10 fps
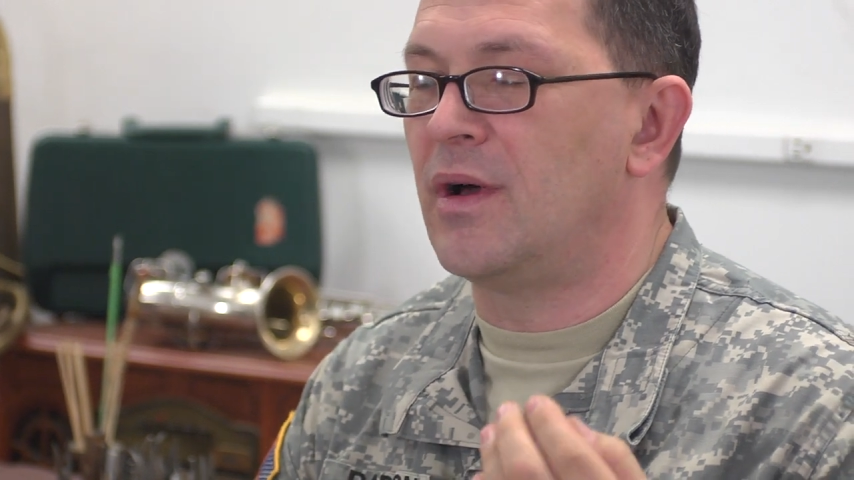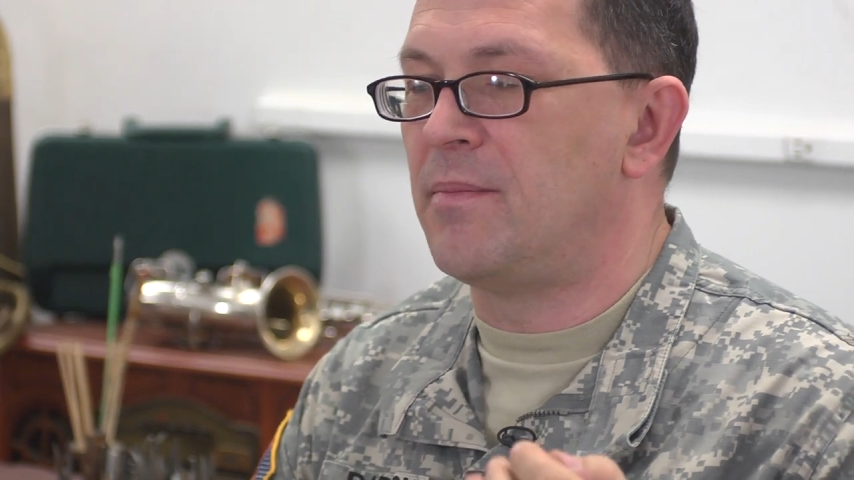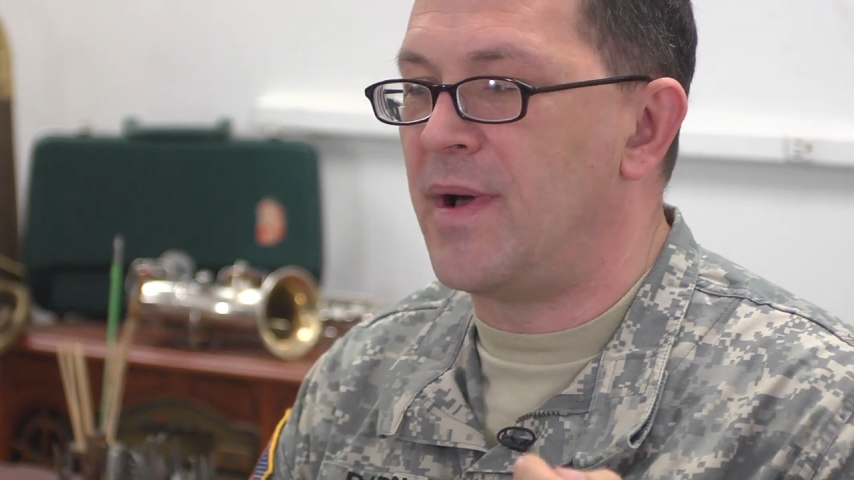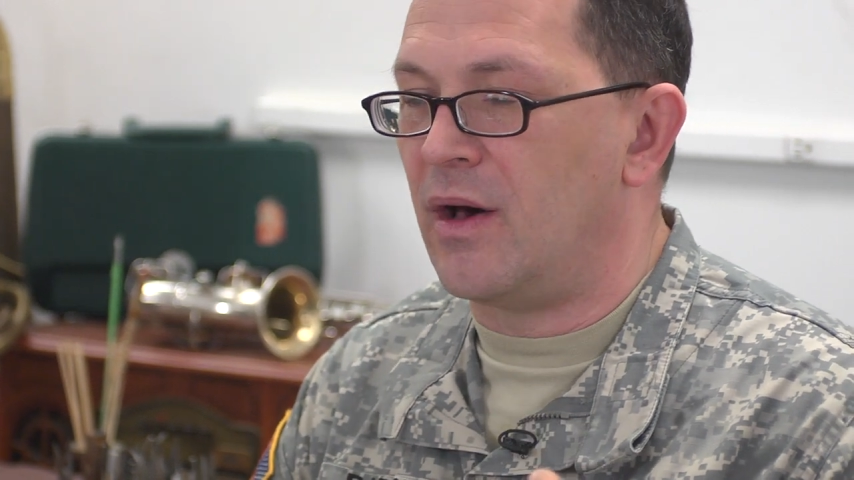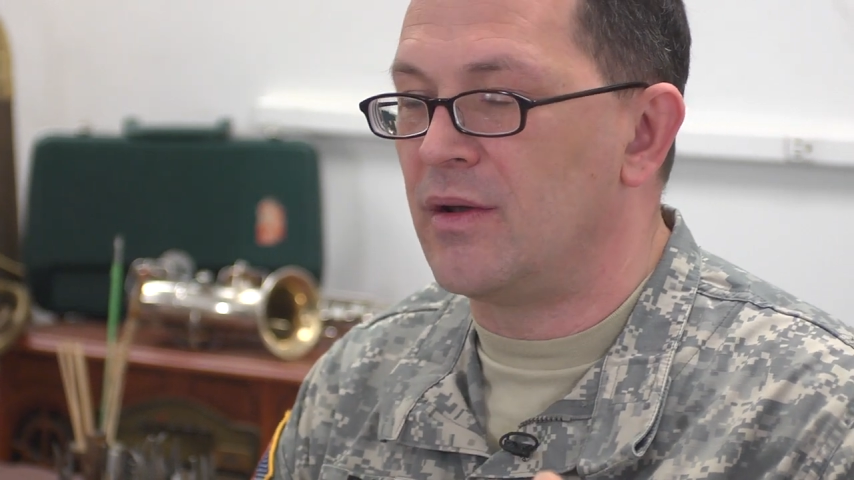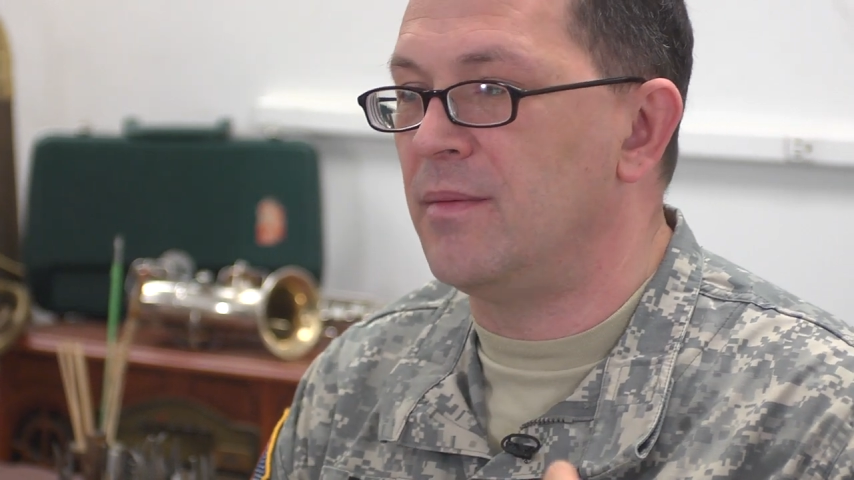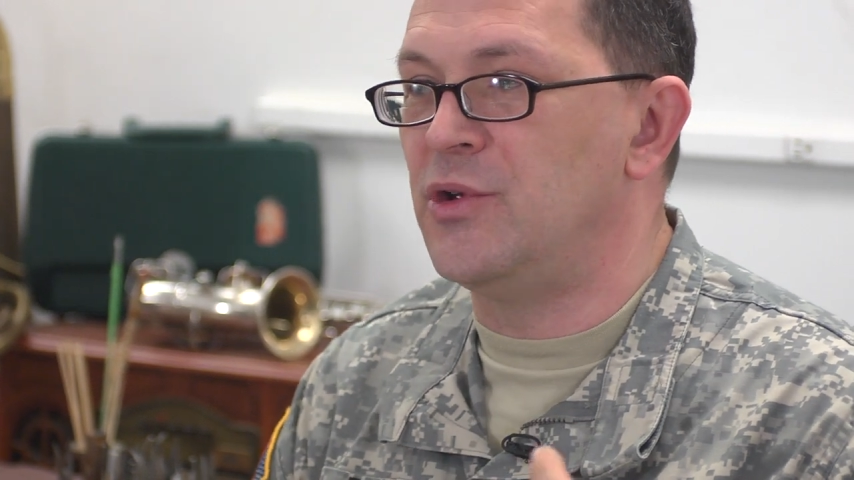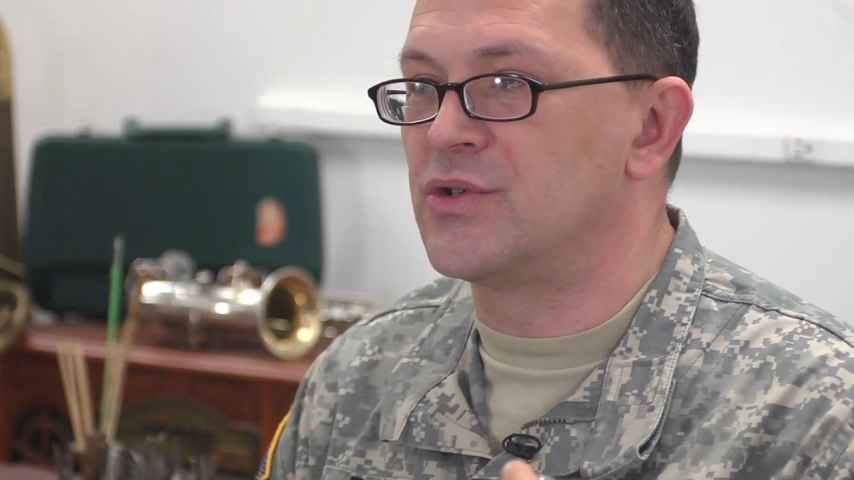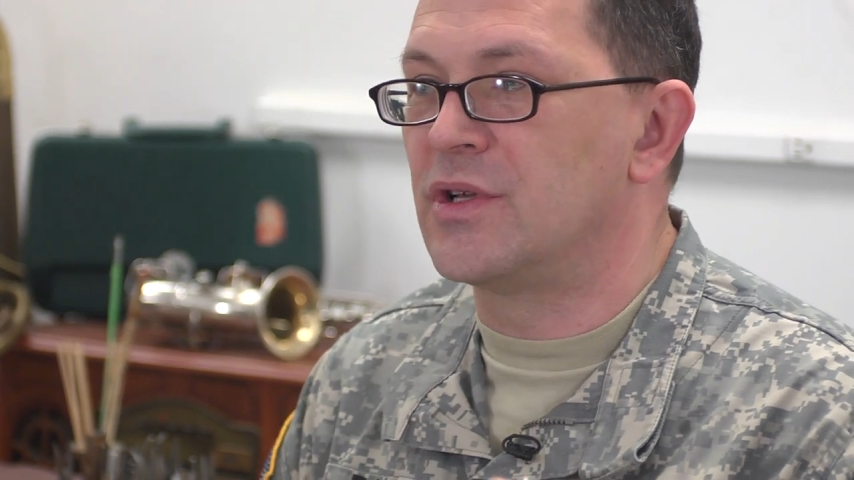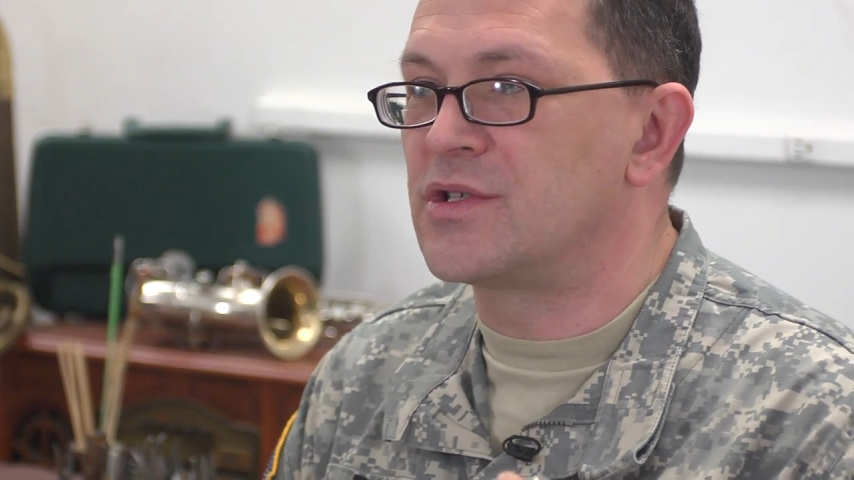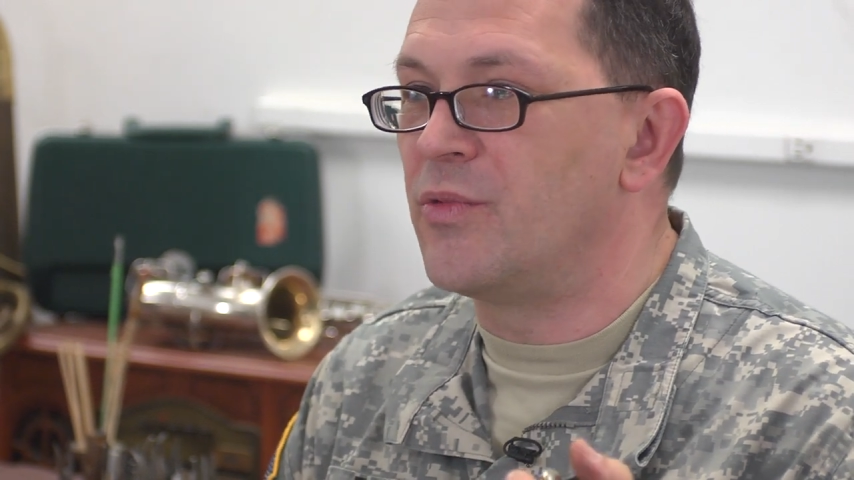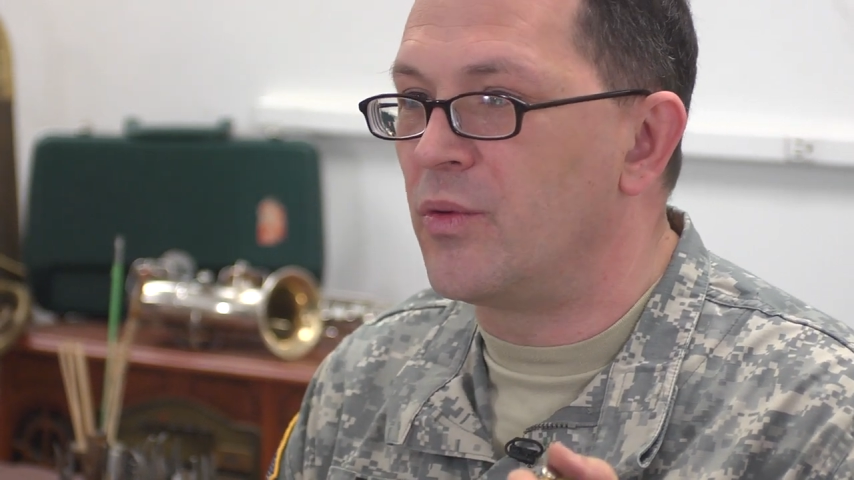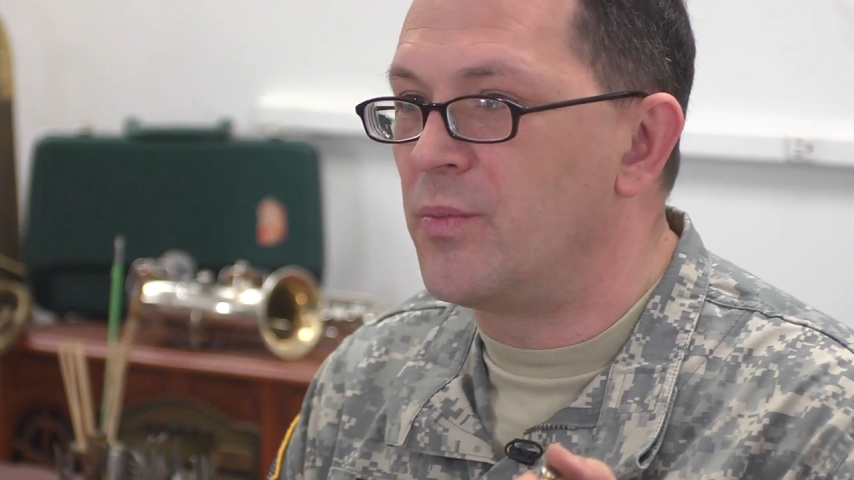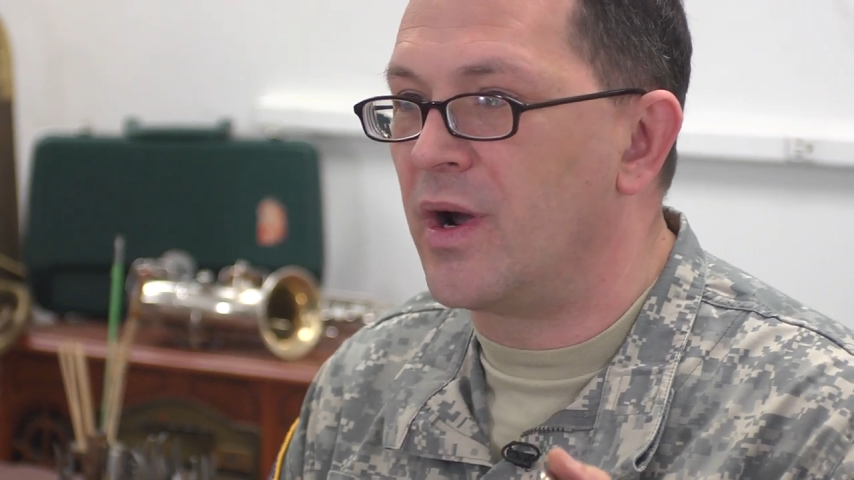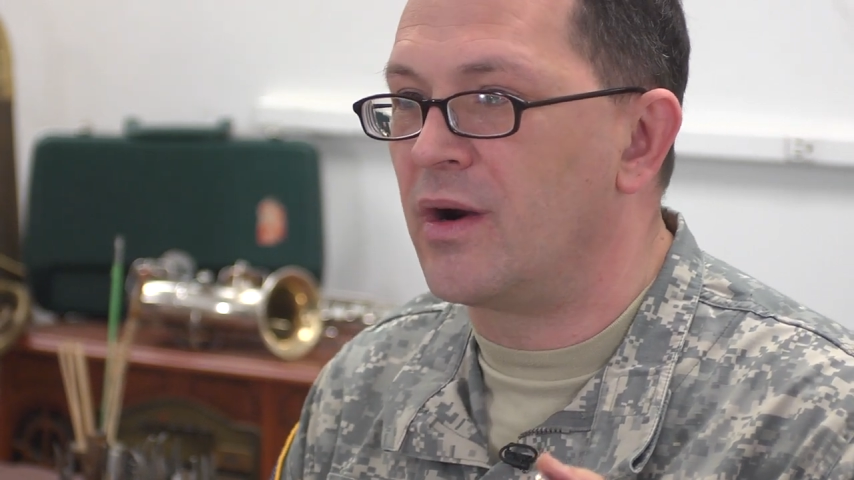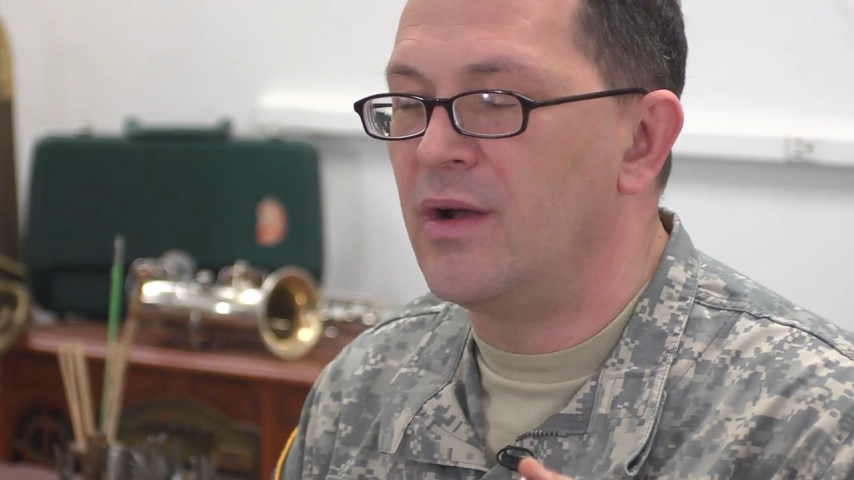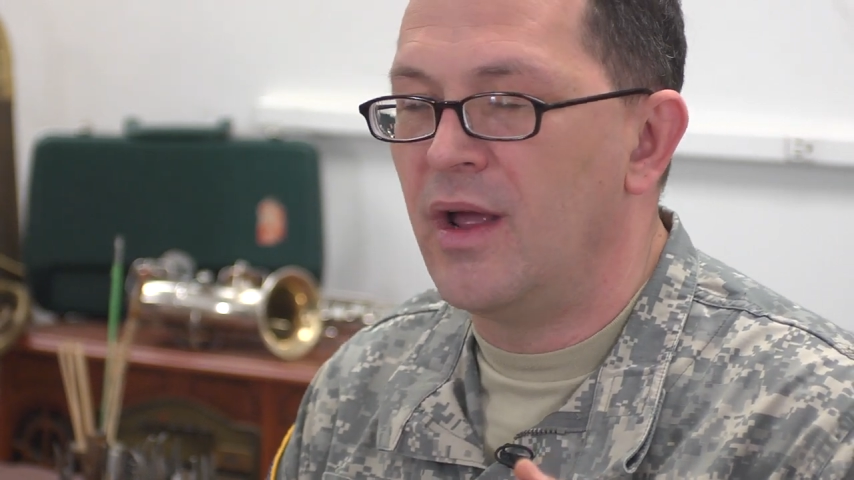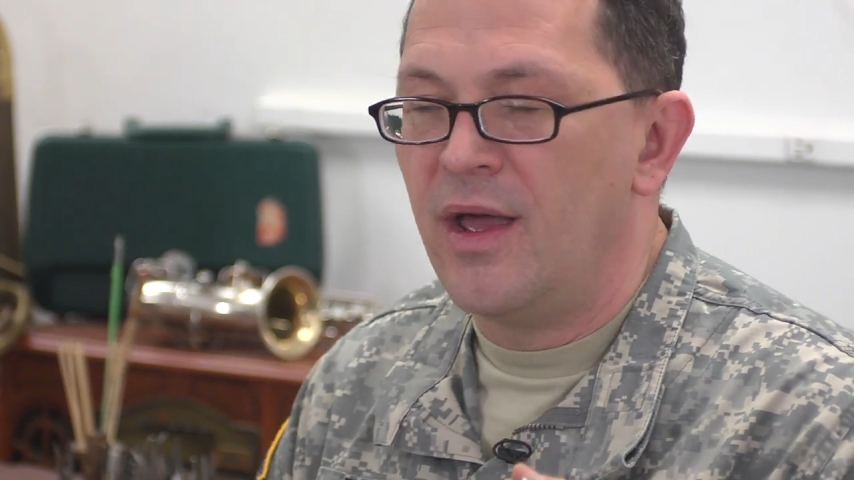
about musical instrument repair,